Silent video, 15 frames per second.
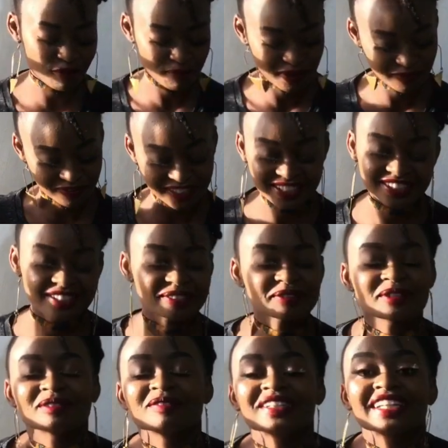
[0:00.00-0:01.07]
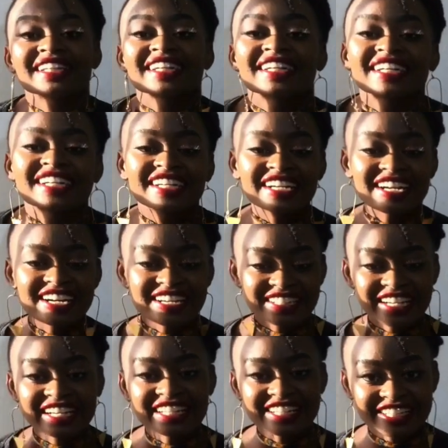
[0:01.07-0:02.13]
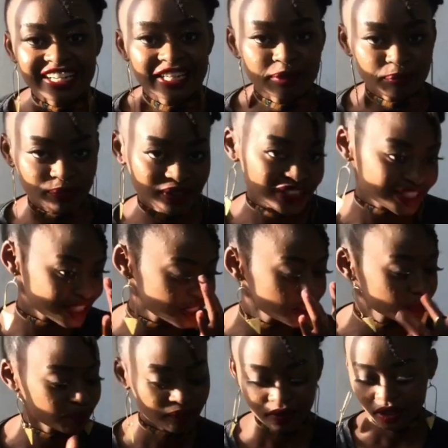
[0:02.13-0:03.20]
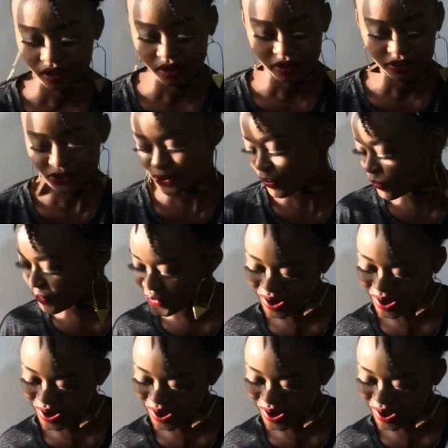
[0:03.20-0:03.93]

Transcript: my place it will be like really really pretty so